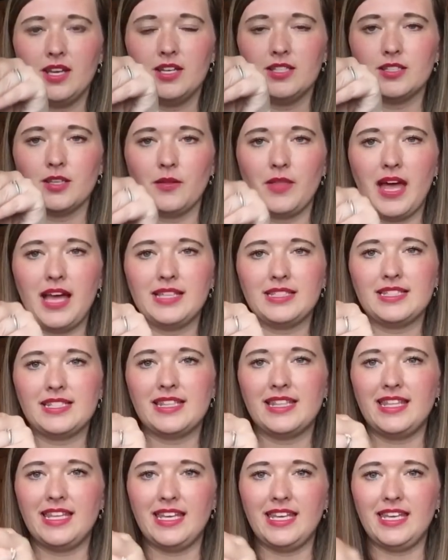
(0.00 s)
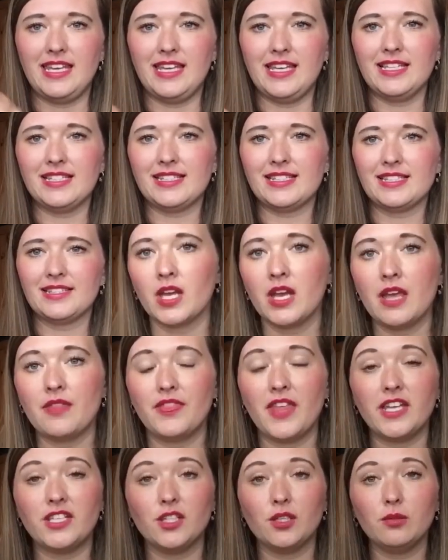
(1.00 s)
So that's these.
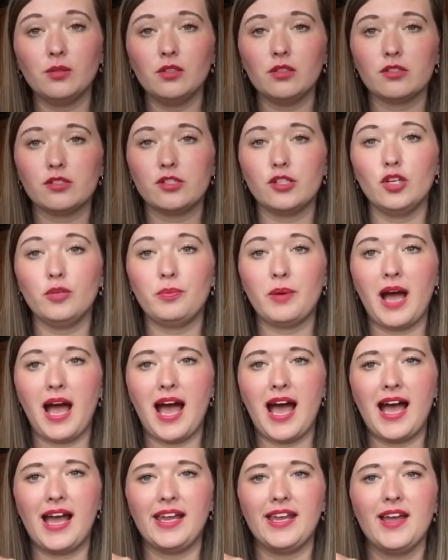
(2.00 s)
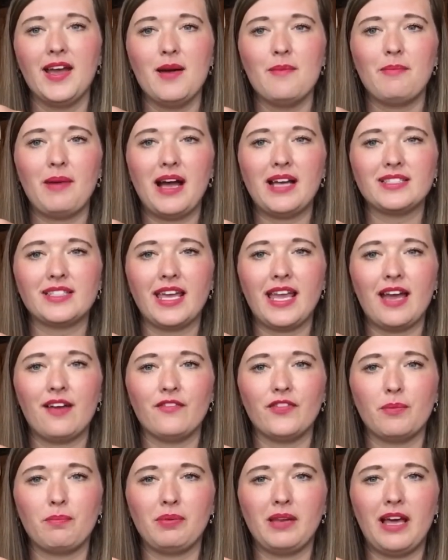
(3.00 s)
They do look super high, but as they
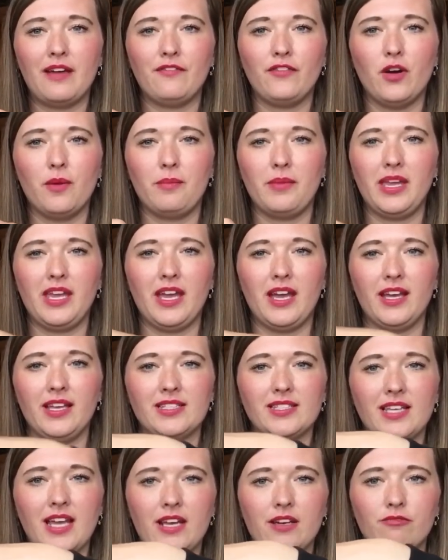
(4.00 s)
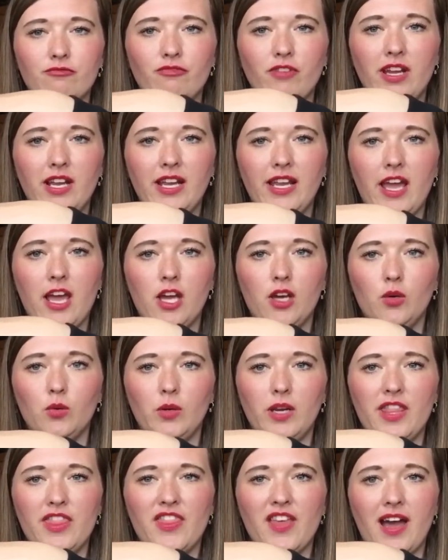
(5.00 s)
have the platform here, it's kind of really
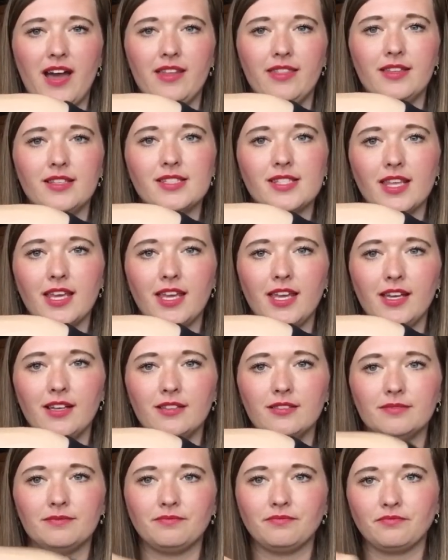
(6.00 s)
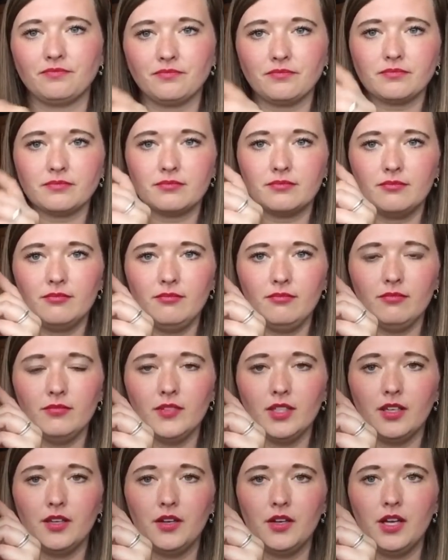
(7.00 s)
only that's the heel.
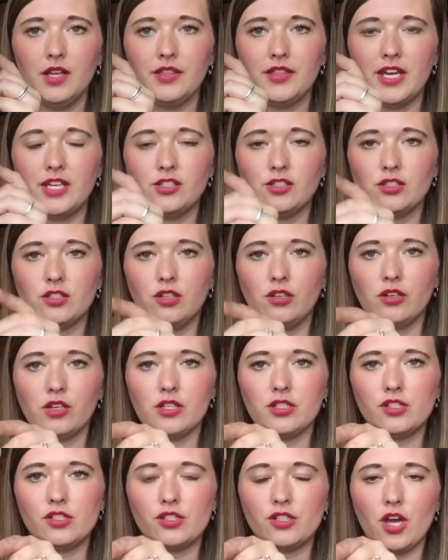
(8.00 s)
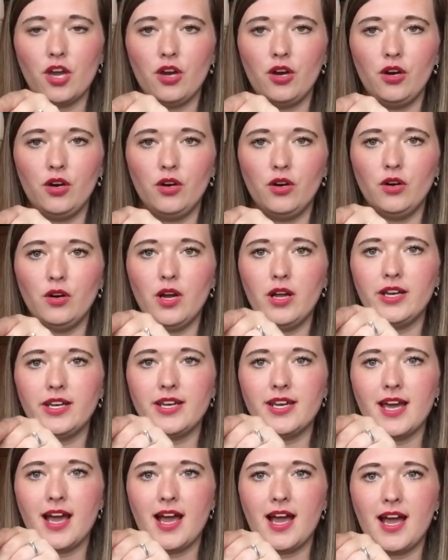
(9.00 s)
They just look so
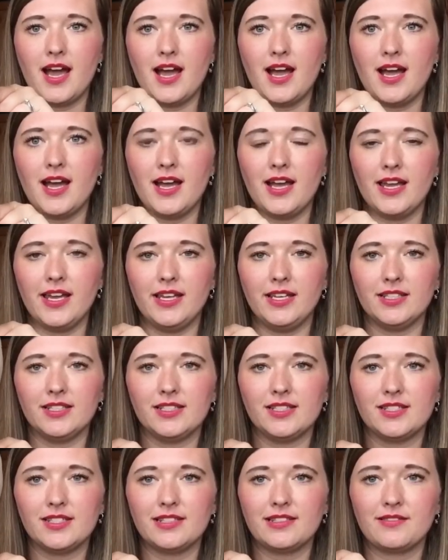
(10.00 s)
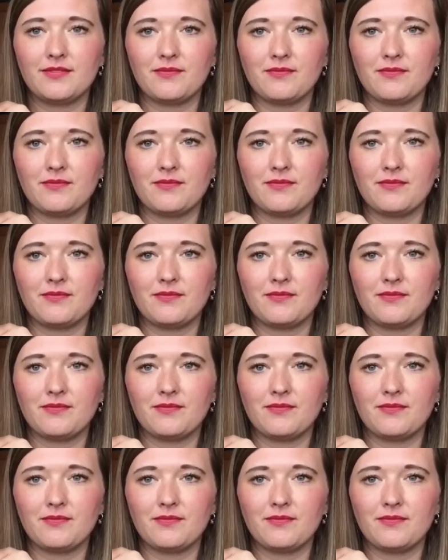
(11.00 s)
nice.